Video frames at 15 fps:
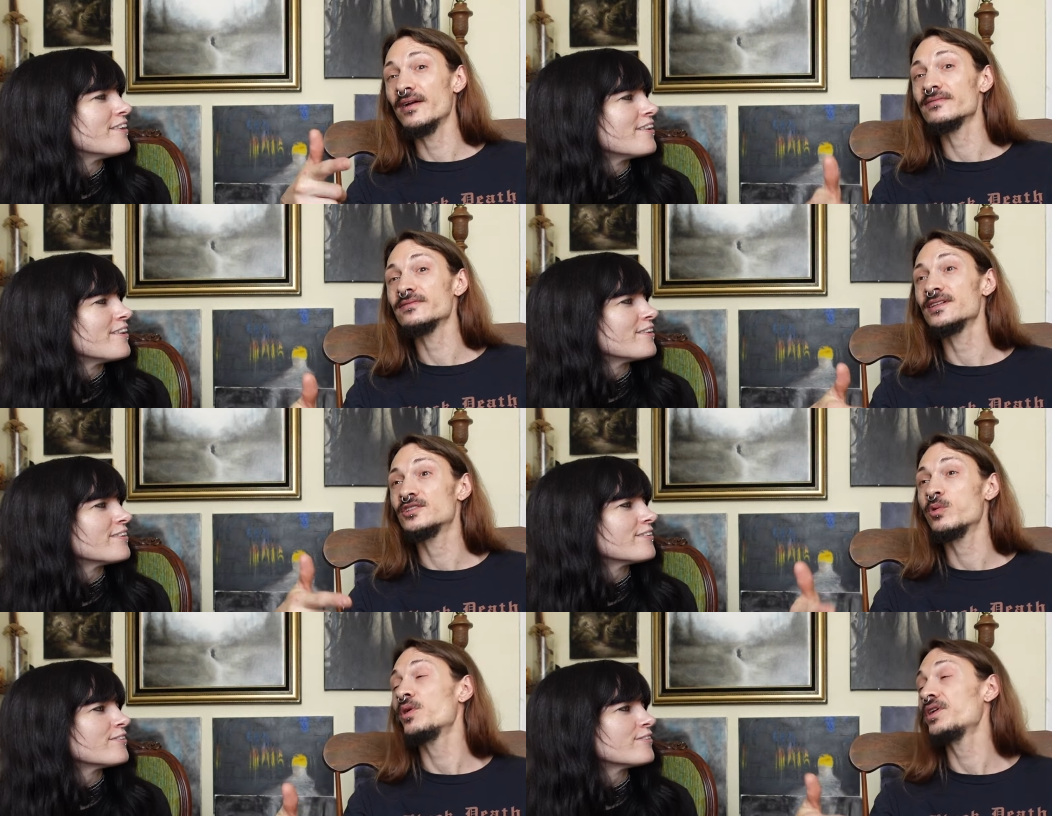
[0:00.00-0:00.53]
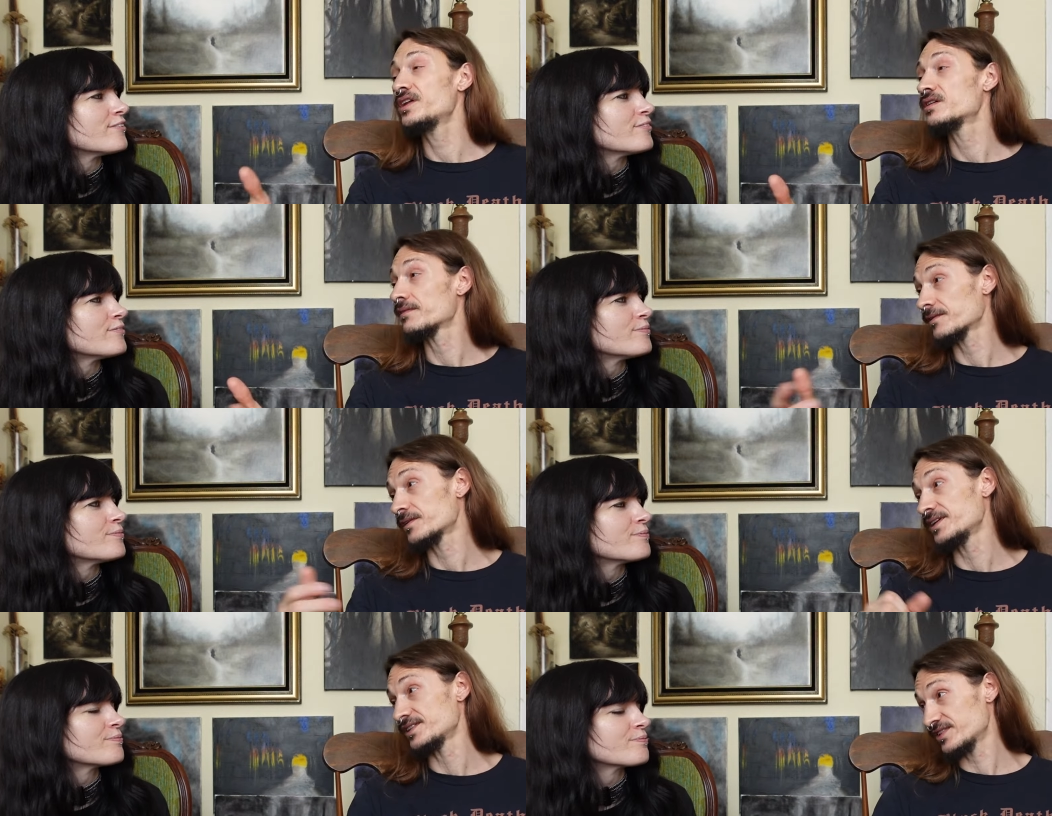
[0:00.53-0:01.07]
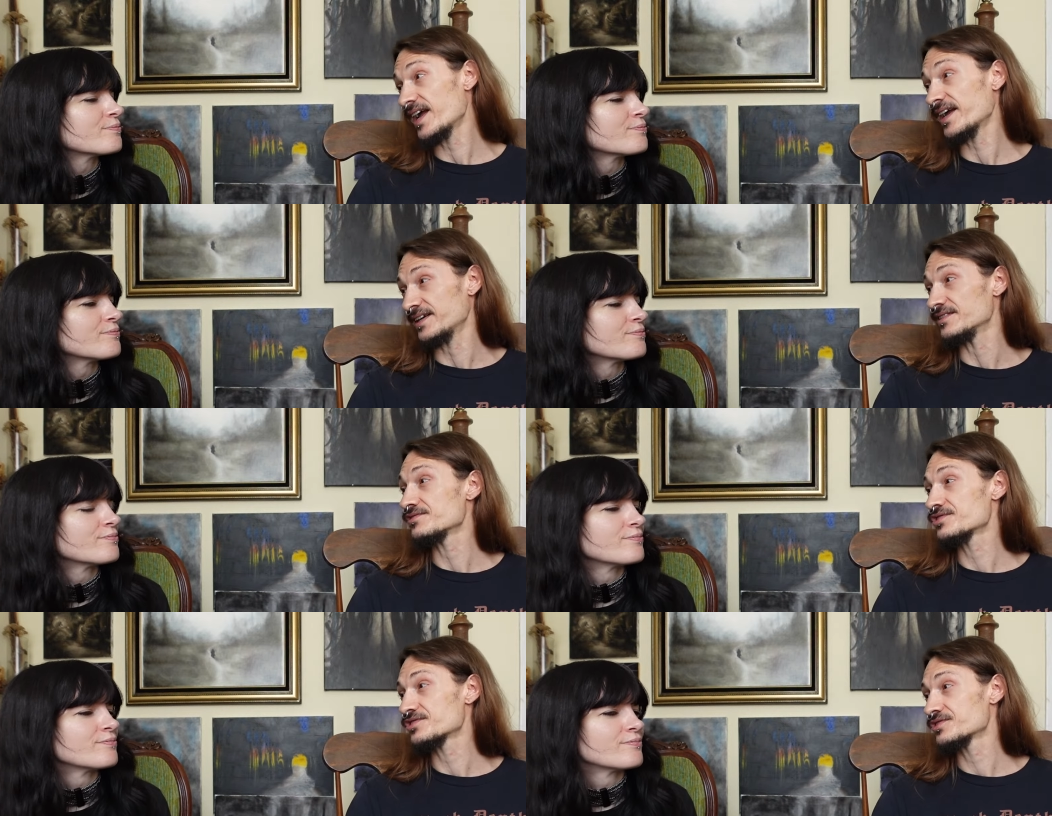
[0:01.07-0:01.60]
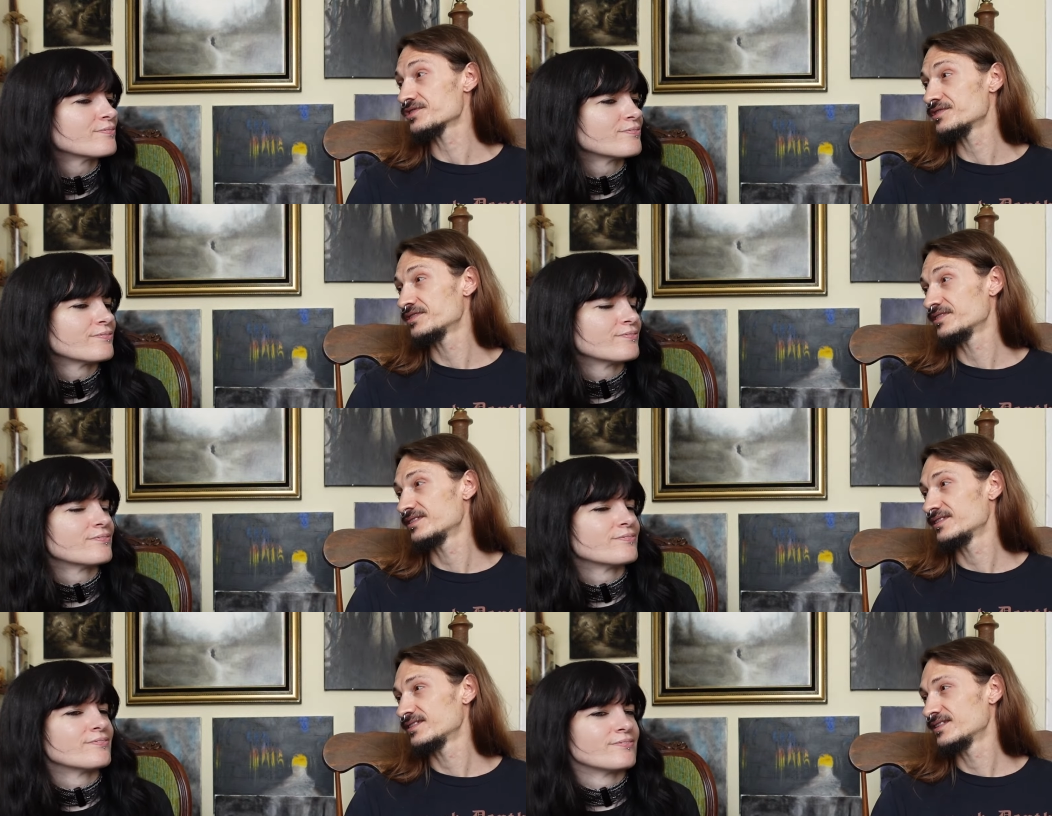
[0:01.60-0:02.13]
Speaker 1: every 20 to 30 seconds.
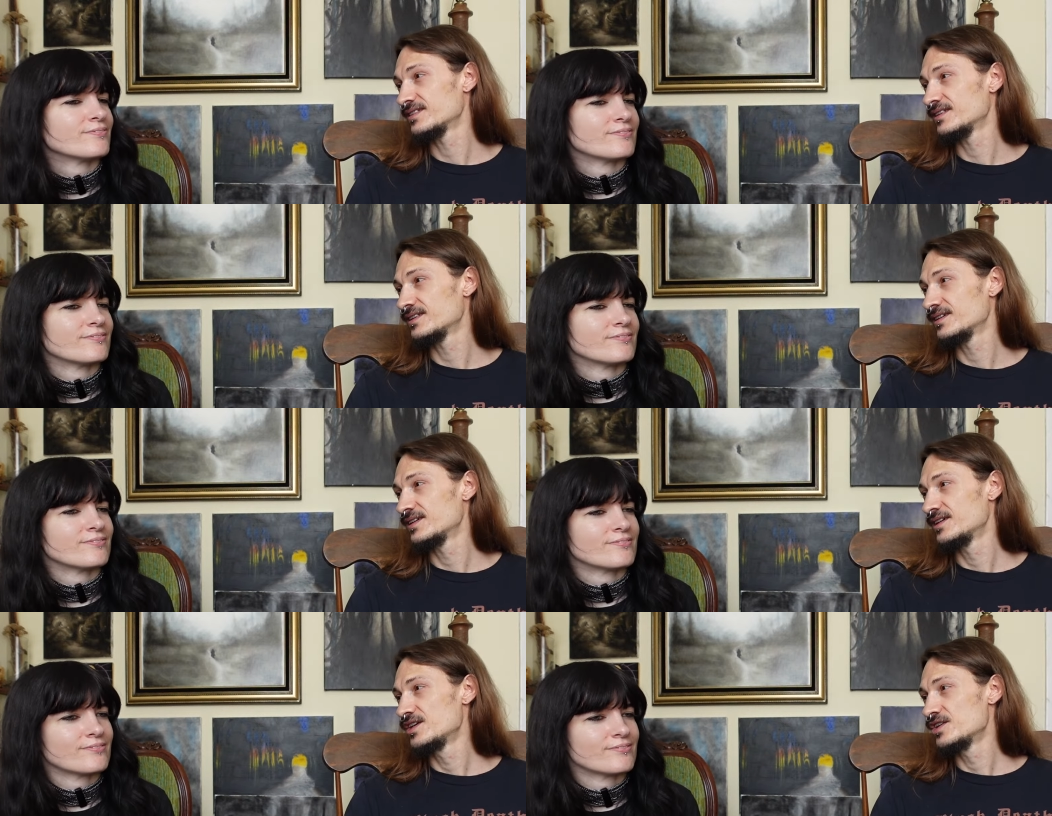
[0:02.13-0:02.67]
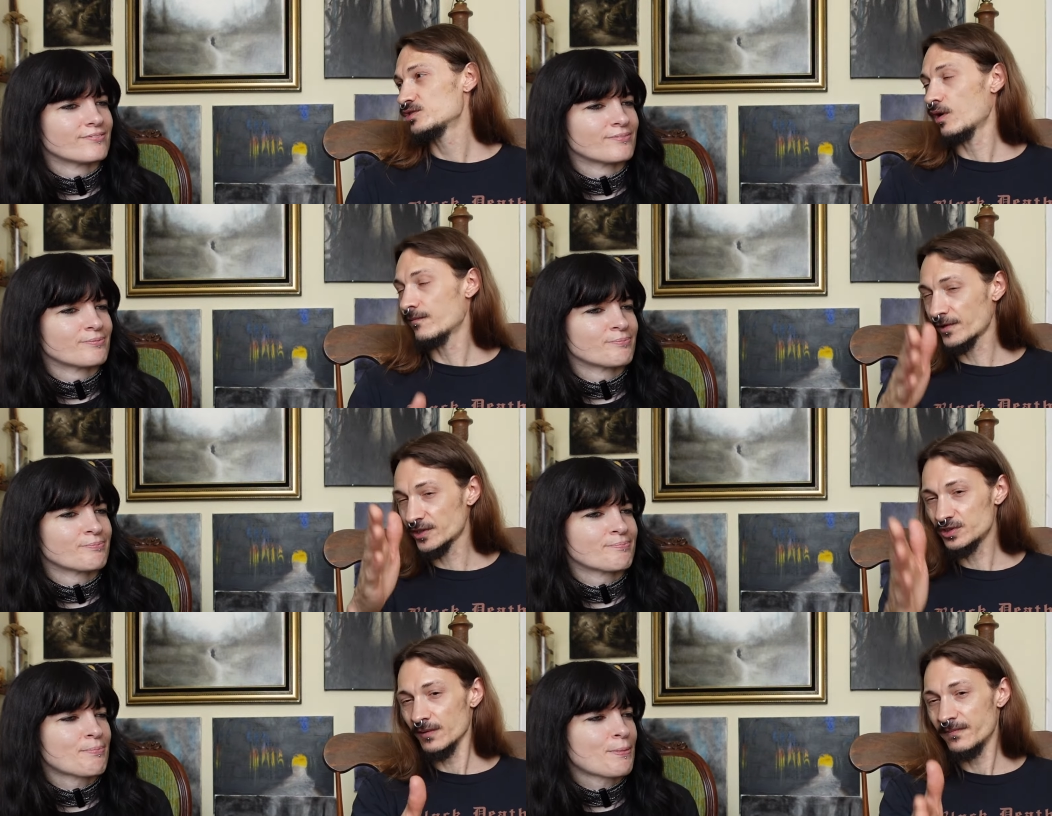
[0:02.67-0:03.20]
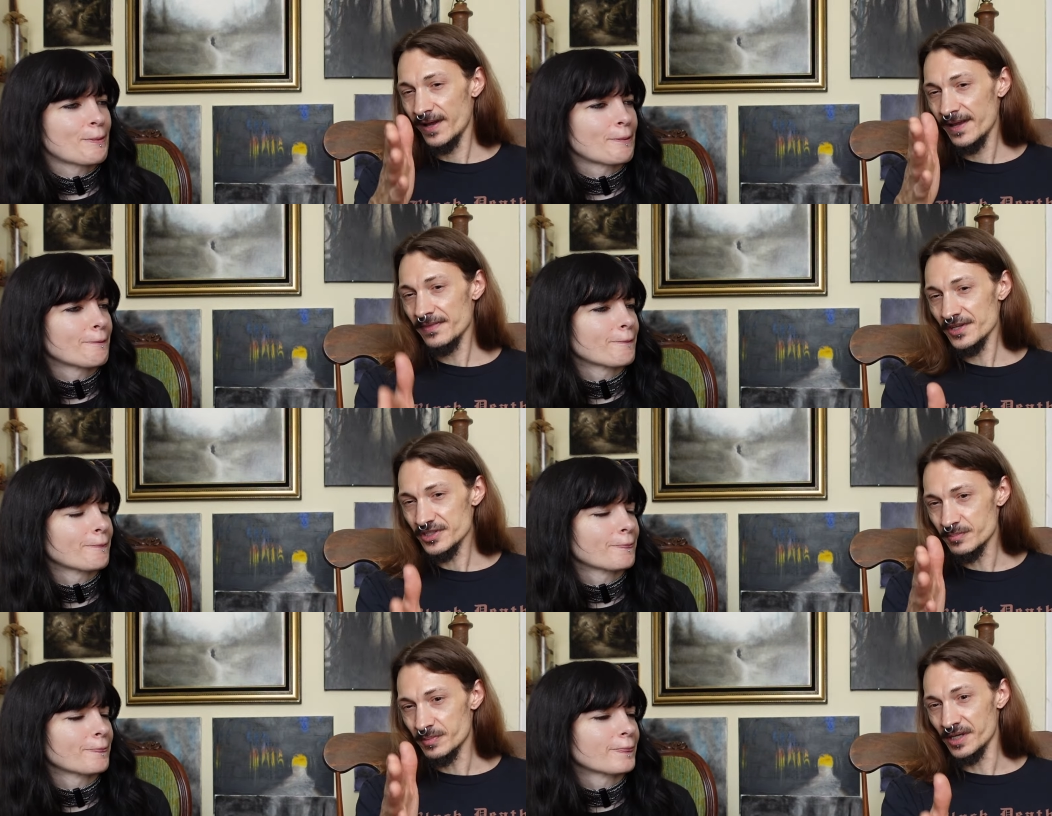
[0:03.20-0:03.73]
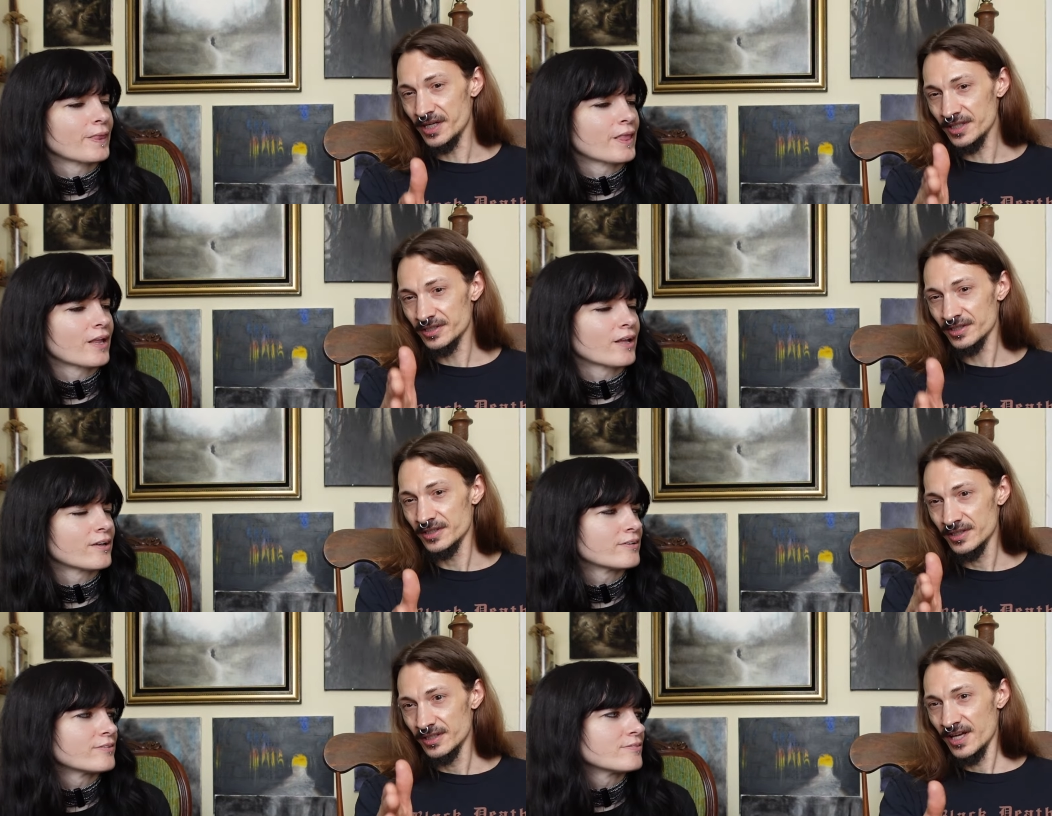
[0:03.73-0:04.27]
So I'll, first I'll find this beat,
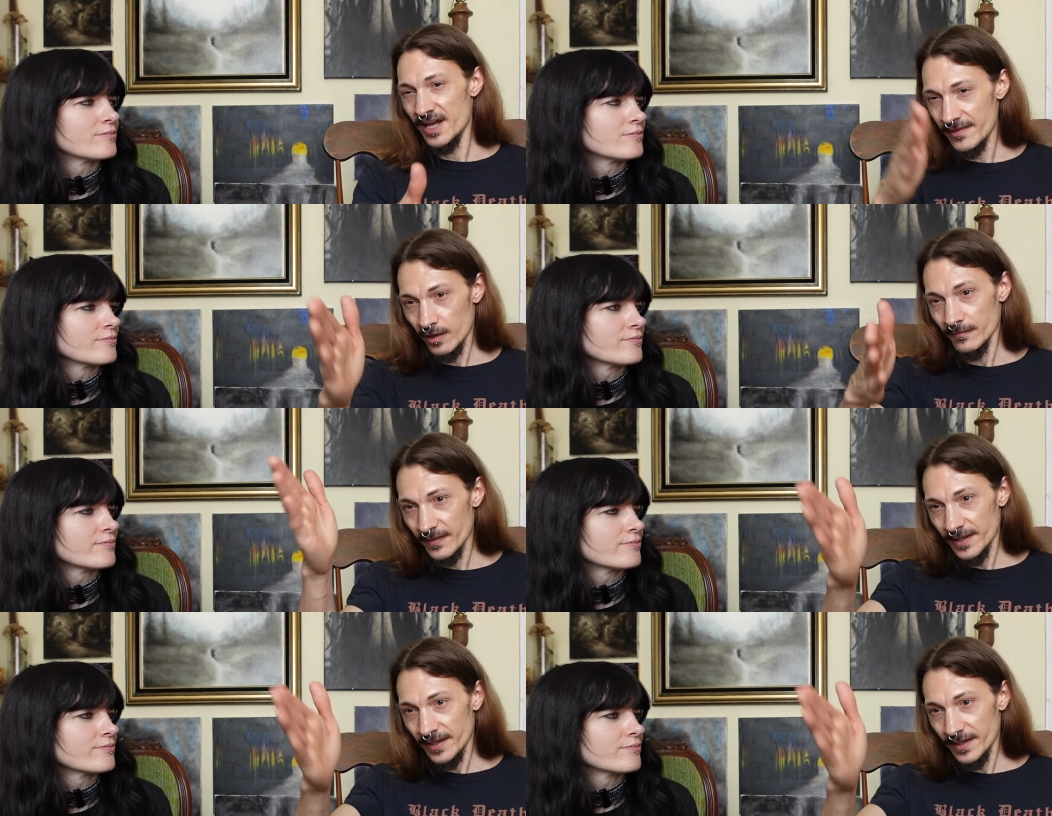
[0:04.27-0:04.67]
and then I'll